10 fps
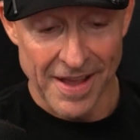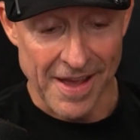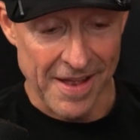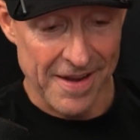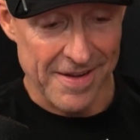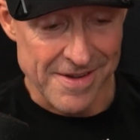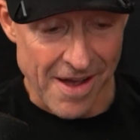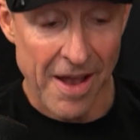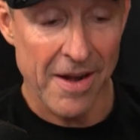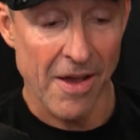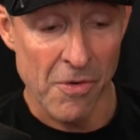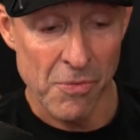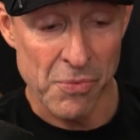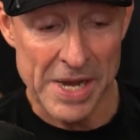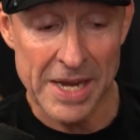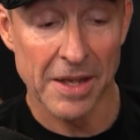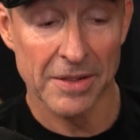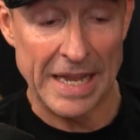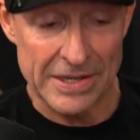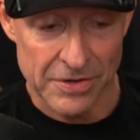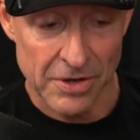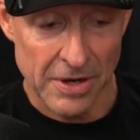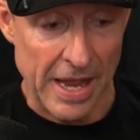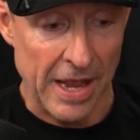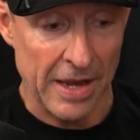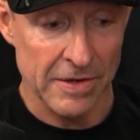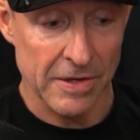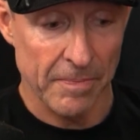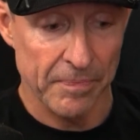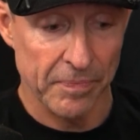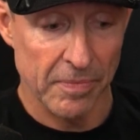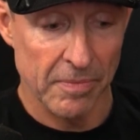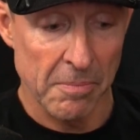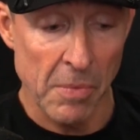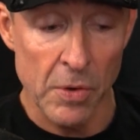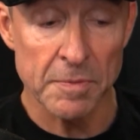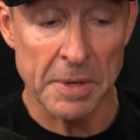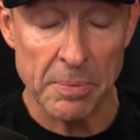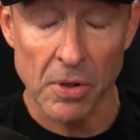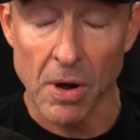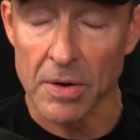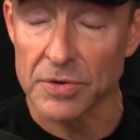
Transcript: uh, not a weak laser, and most people are